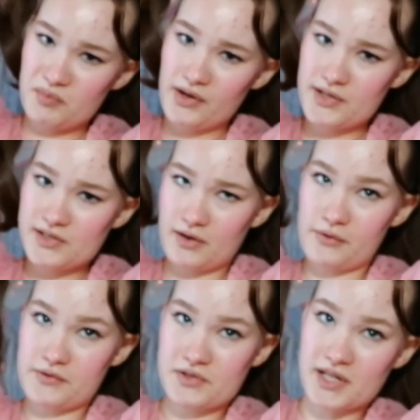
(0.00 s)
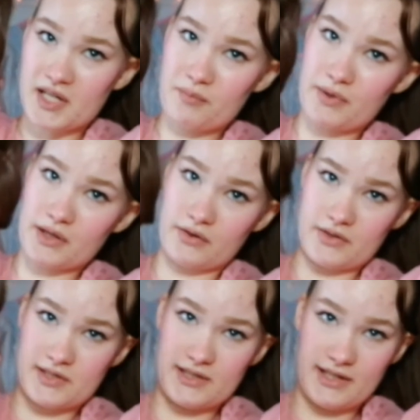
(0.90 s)
part is kind of tricky
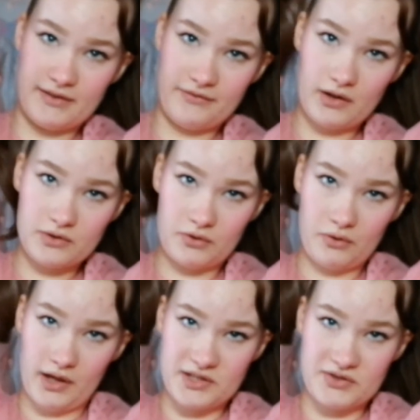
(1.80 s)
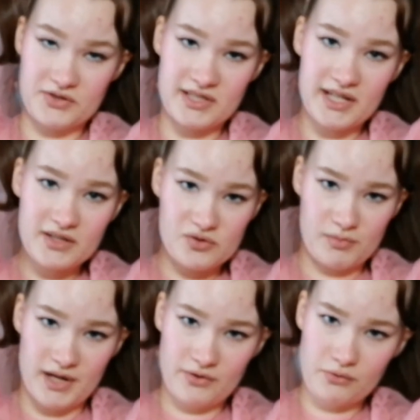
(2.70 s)
because the Velcro likes to stick to
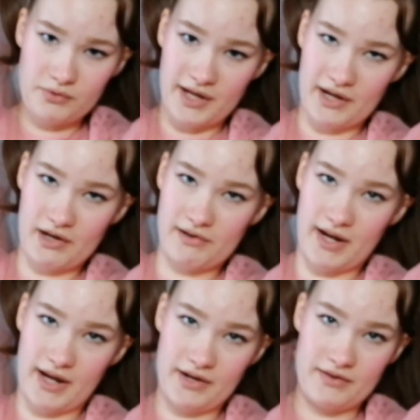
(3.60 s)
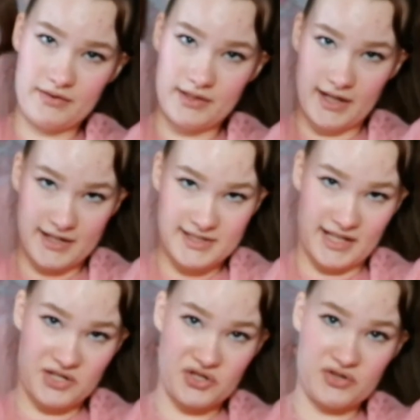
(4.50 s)
my own hair and the
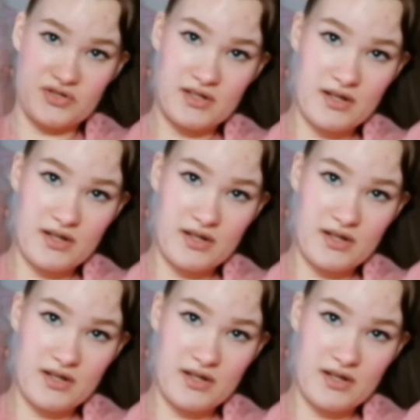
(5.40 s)
extensions.